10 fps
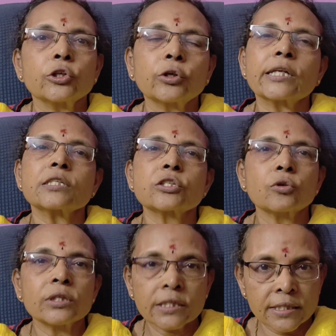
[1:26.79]
You can
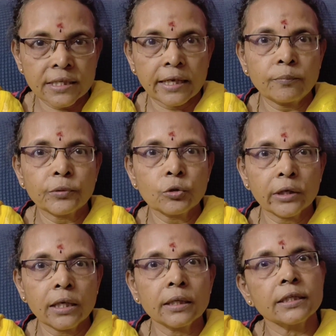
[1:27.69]
store the same
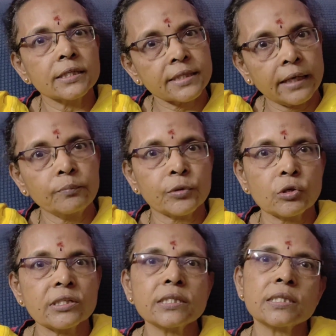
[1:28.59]
puree in the same
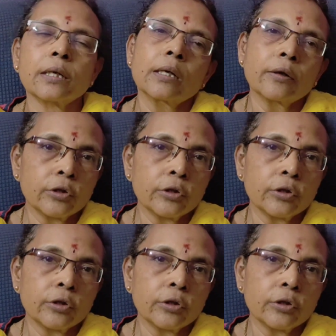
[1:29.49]
process